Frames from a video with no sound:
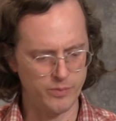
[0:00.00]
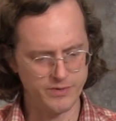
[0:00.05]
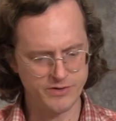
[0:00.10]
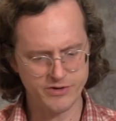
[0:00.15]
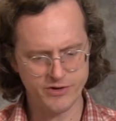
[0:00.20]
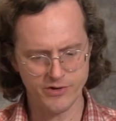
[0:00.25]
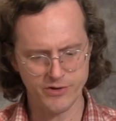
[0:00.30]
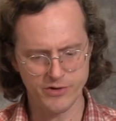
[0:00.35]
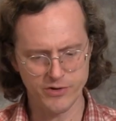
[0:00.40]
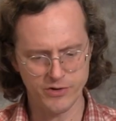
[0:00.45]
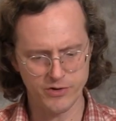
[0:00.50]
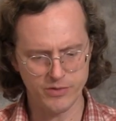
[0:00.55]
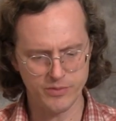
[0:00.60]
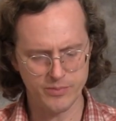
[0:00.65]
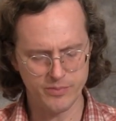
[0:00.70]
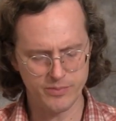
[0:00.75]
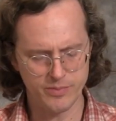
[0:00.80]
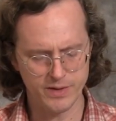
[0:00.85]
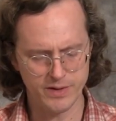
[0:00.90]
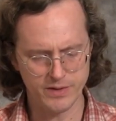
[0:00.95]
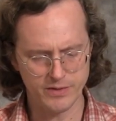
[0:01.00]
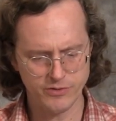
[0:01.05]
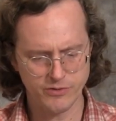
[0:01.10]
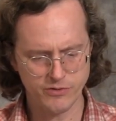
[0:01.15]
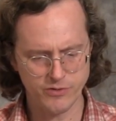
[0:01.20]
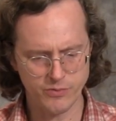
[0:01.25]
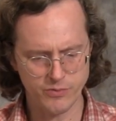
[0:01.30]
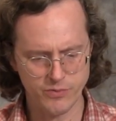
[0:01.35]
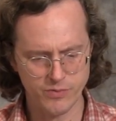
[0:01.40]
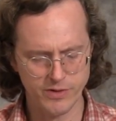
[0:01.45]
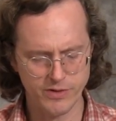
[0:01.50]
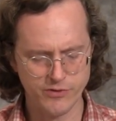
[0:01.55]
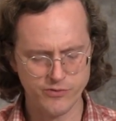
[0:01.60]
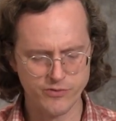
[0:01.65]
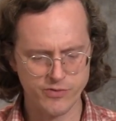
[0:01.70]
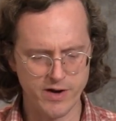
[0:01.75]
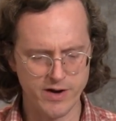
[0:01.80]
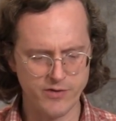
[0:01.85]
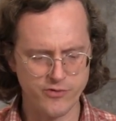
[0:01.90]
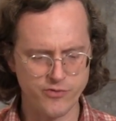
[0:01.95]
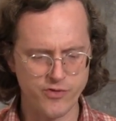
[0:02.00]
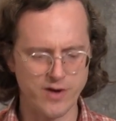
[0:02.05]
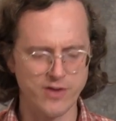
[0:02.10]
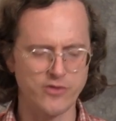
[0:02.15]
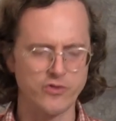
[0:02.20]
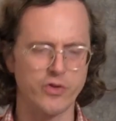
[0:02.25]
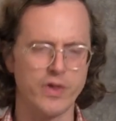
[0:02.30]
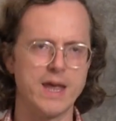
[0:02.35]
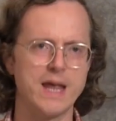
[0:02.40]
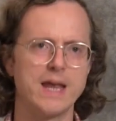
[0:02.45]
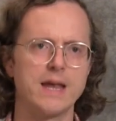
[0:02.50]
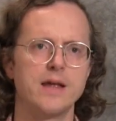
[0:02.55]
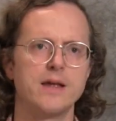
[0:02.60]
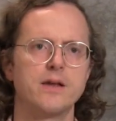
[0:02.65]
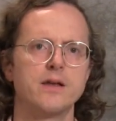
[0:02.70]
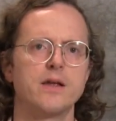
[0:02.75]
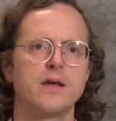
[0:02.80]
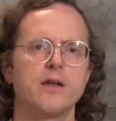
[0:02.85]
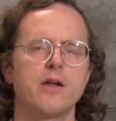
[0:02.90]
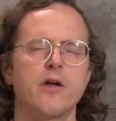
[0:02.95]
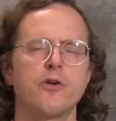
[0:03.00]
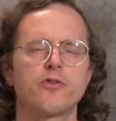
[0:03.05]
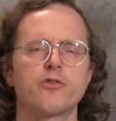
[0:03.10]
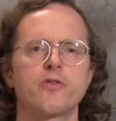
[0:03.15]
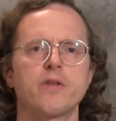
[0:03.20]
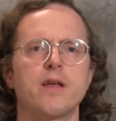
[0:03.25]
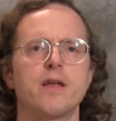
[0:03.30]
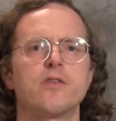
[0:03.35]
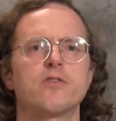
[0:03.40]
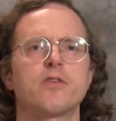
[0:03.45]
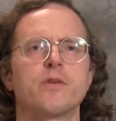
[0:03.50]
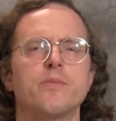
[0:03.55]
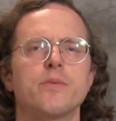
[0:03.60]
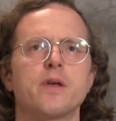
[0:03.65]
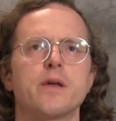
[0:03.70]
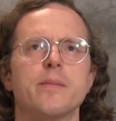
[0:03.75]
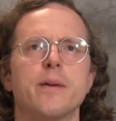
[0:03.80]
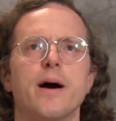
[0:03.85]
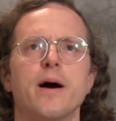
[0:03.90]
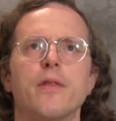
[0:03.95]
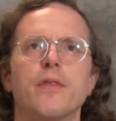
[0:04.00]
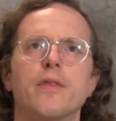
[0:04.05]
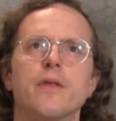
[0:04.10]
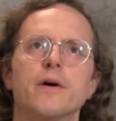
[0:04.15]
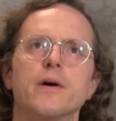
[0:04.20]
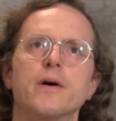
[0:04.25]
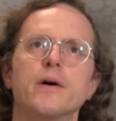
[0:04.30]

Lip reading: material, but to really try to translate and understand something about